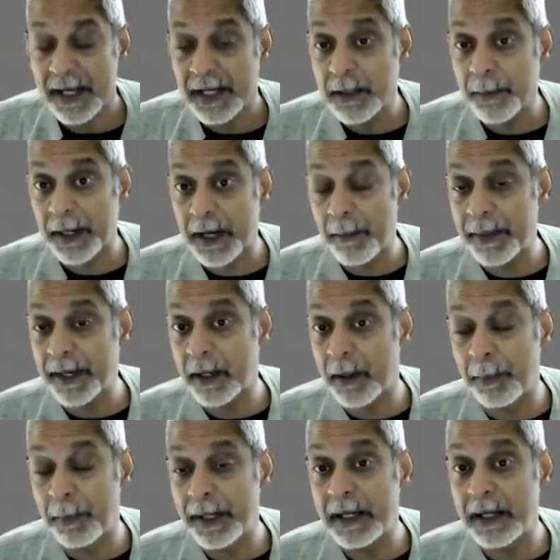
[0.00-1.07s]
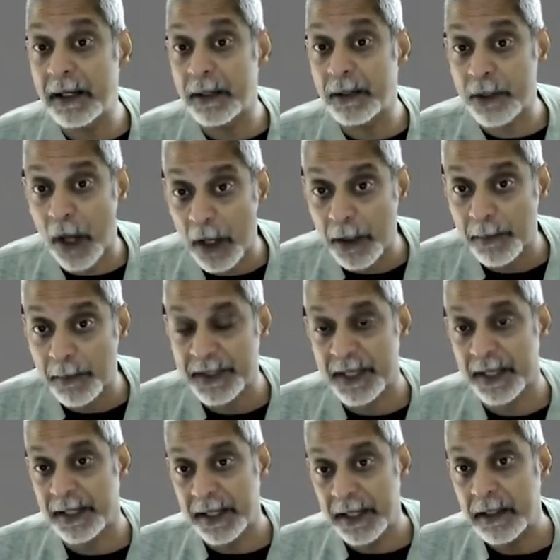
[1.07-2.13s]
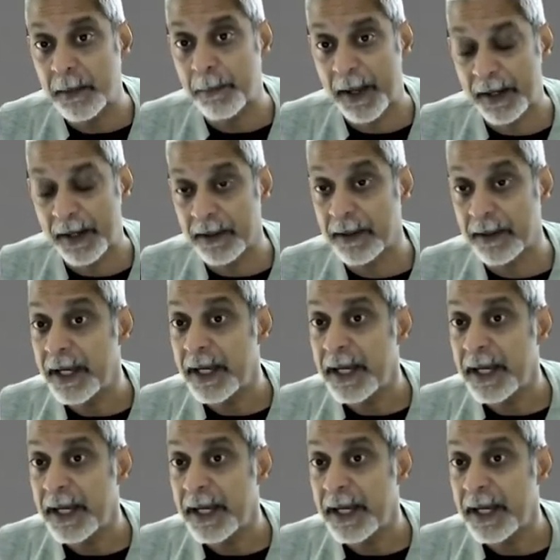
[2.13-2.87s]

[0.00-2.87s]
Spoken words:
to becoming completely autonomous and independent